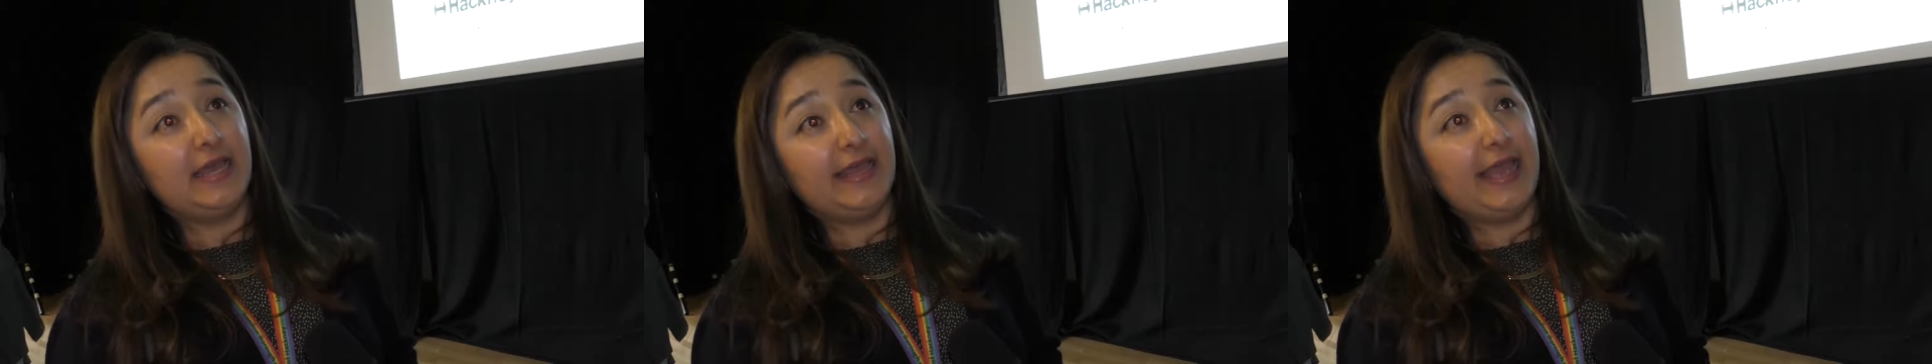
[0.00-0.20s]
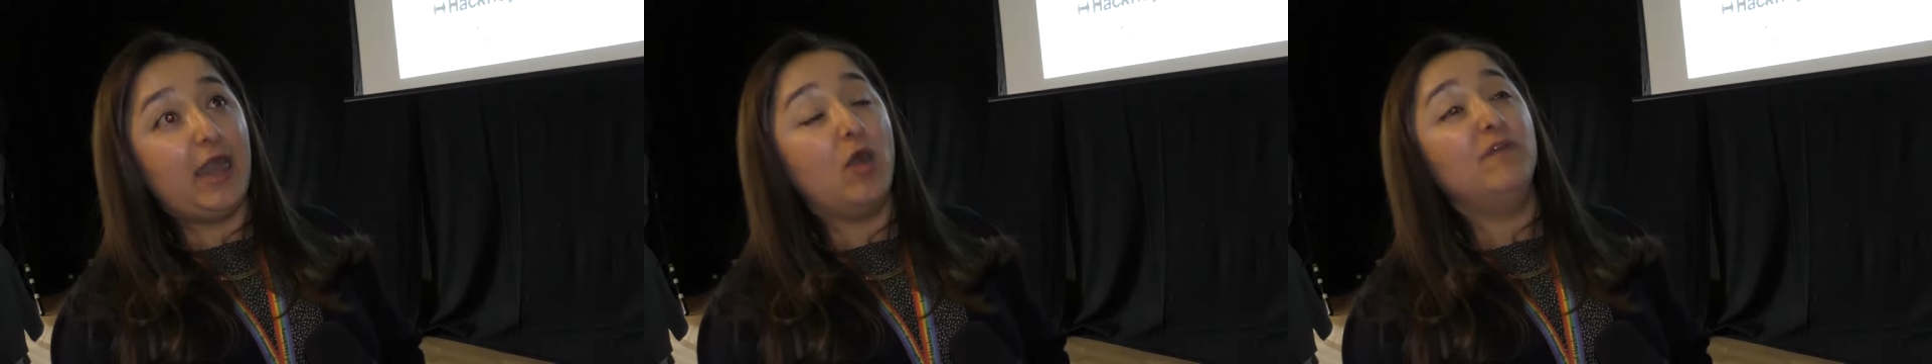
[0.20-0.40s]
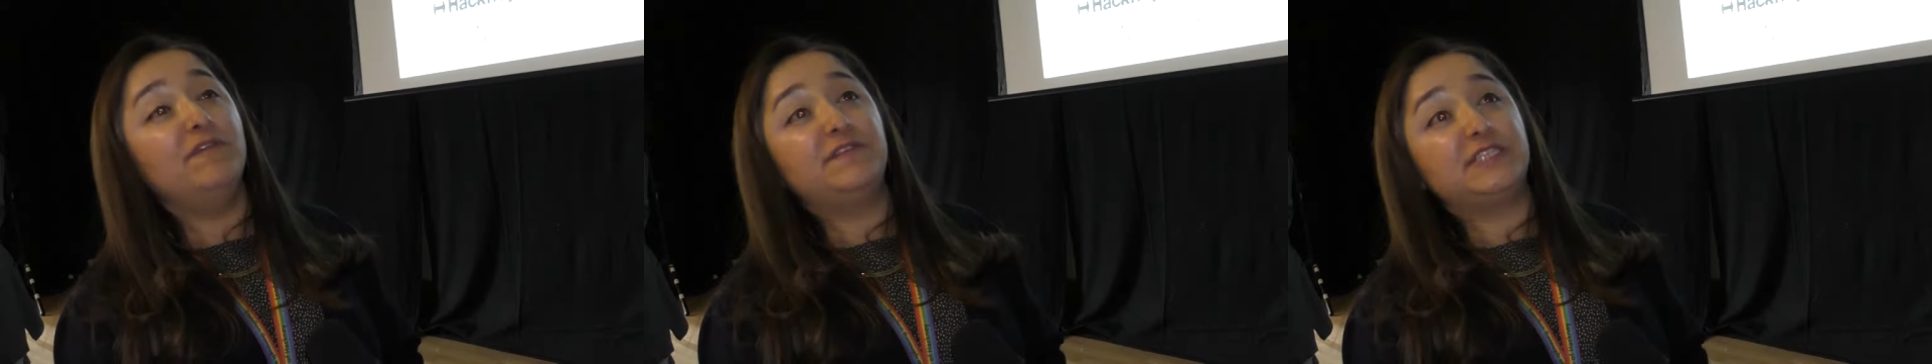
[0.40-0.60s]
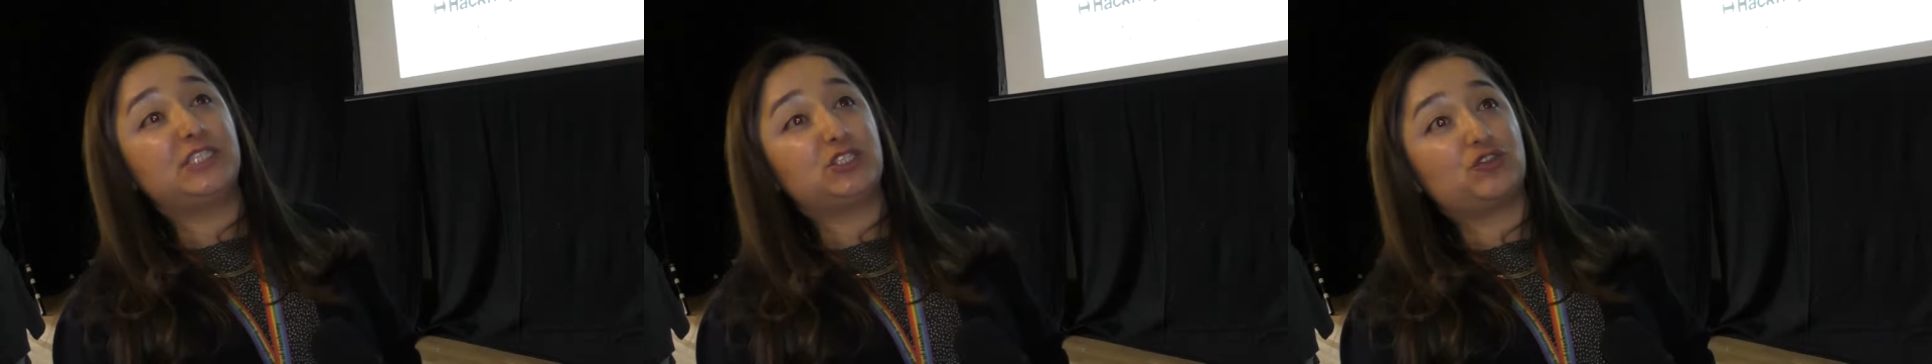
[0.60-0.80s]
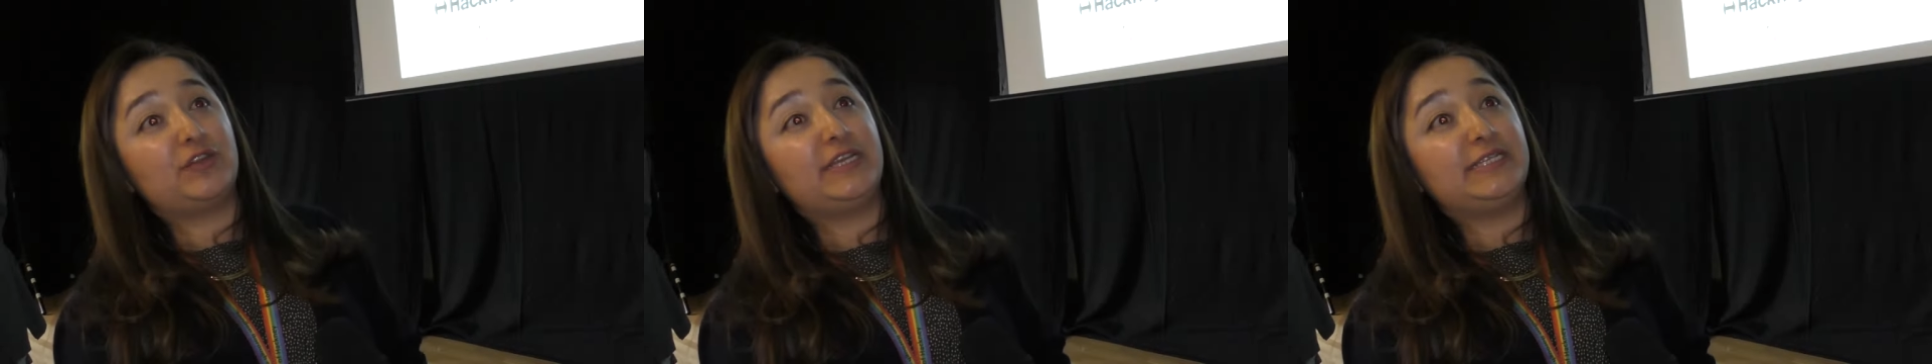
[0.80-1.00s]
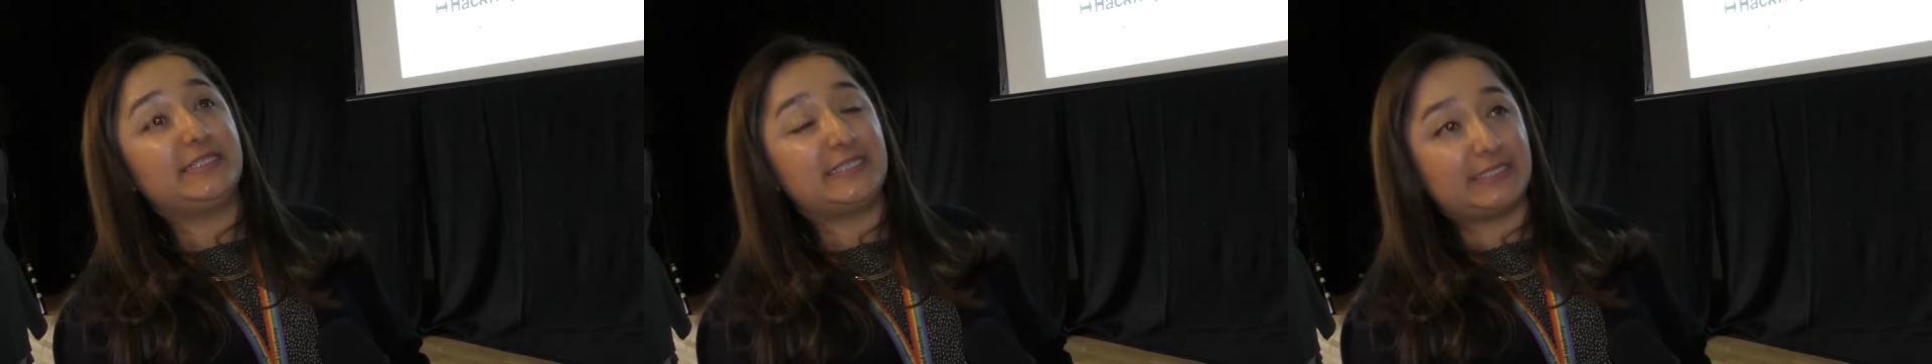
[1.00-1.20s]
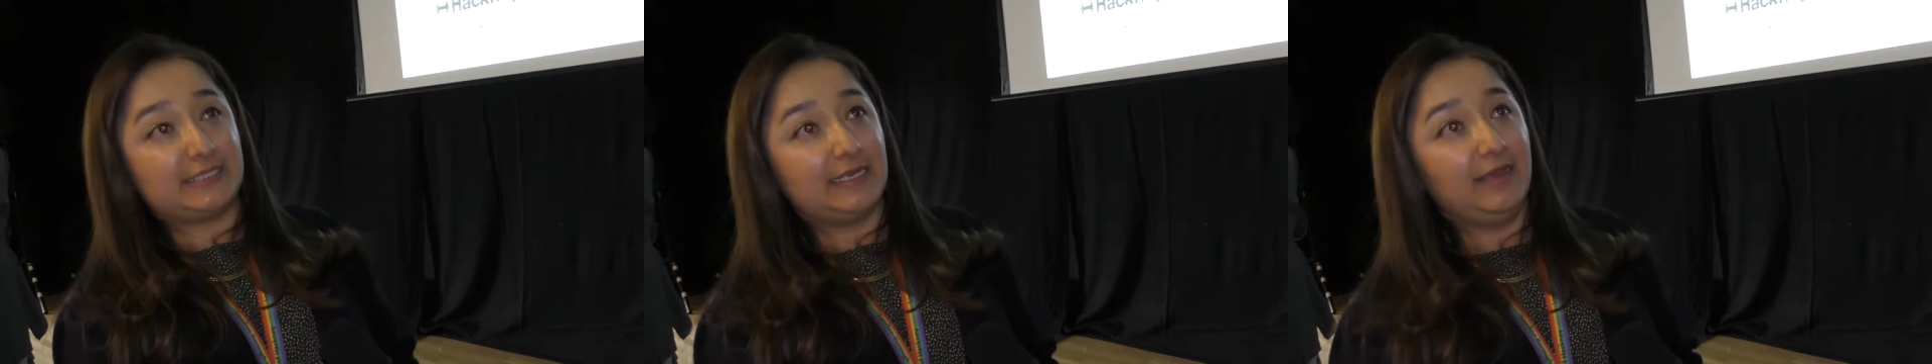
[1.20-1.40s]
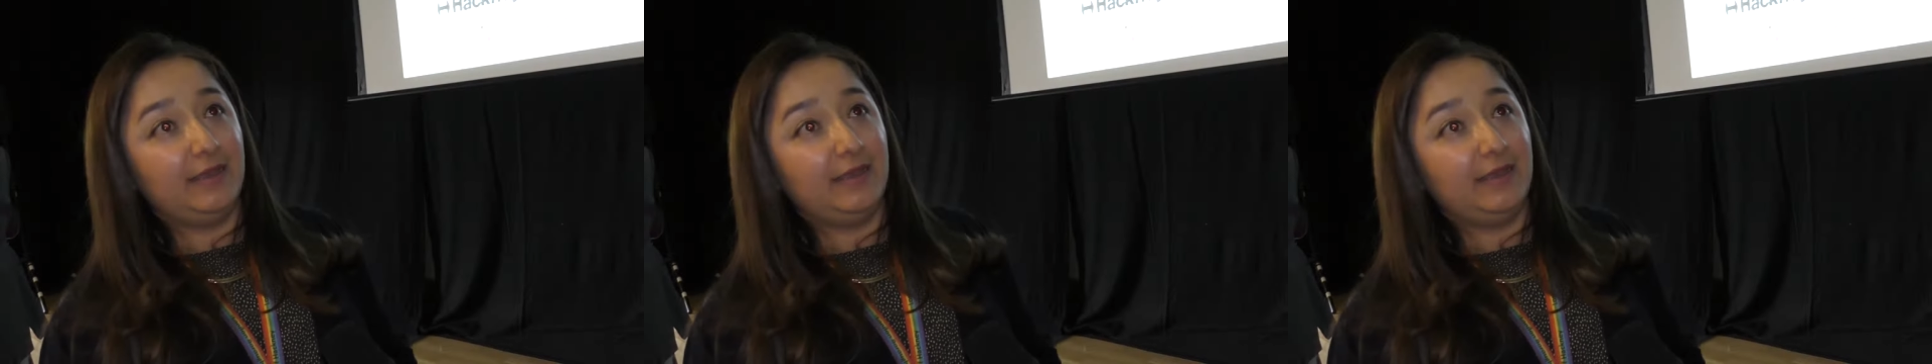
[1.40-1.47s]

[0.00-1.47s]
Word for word: their health for streets.